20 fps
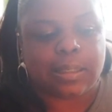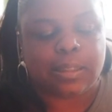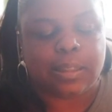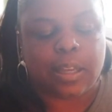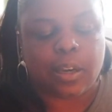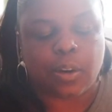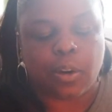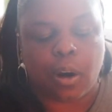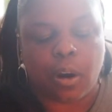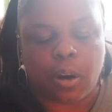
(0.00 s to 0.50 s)

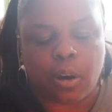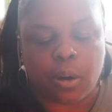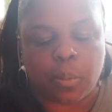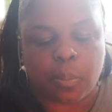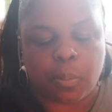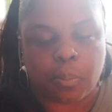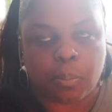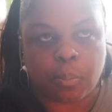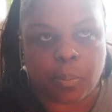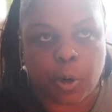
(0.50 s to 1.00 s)
there
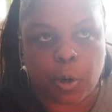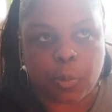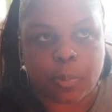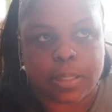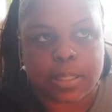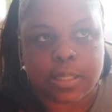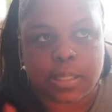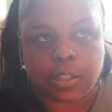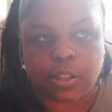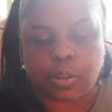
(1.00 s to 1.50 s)
are
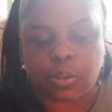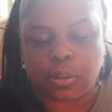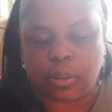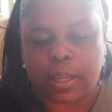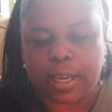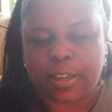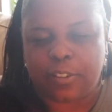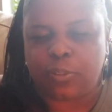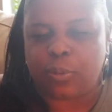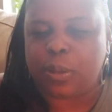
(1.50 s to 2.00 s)
moments in your
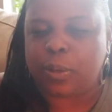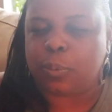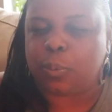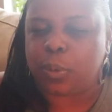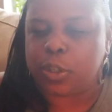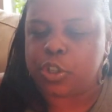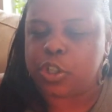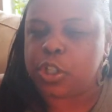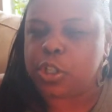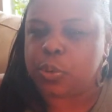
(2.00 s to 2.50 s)
life in
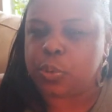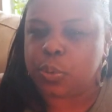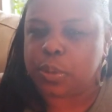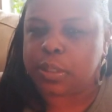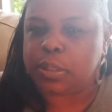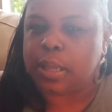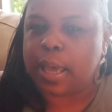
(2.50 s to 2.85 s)
which you would